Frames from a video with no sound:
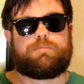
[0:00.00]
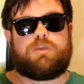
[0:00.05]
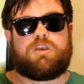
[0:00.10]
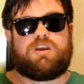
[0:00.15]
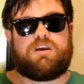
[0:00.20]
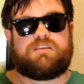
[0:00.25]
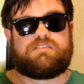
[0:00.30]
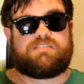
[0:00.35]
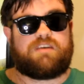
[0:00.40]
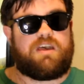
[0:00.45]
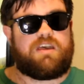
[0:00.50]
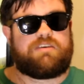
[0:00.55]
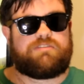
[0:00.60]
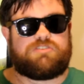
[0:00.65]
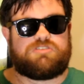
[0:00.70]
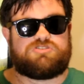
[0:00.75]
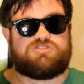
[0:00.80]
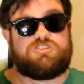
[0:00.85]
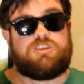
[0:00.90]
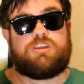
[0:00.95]
because I have
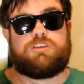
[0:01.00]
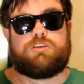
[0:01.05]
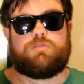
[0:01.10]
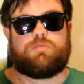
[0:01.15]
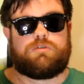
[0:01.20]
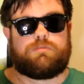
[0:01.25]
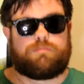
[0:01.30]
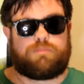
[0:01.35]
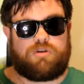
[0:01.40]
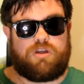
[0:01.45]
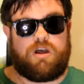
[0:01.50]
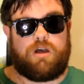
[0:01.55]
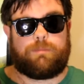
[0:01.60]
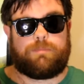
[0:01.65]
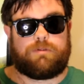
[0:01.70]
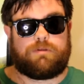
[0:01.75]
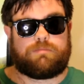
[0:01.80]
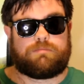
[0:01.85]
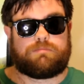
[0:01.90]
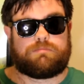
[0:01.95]
a genuine
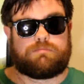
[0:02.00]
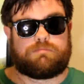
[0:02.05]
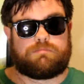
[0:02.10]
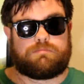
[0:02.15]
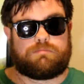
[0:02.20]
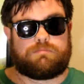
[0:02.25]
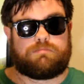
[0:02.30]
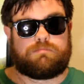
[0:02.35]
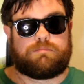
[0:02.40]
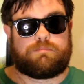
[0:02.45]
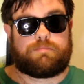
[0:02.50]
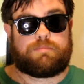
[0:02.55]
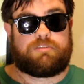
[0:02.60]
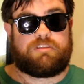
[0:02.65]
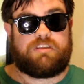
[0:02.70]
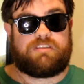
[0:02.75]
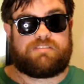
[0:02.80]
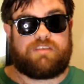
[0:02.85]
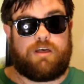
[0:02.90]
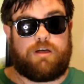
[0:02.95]
problem.
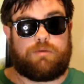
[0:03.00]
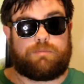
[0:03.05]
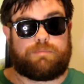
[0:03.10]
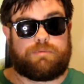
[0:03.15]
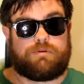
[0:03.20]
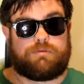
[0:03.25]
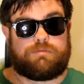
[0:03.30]
Please help.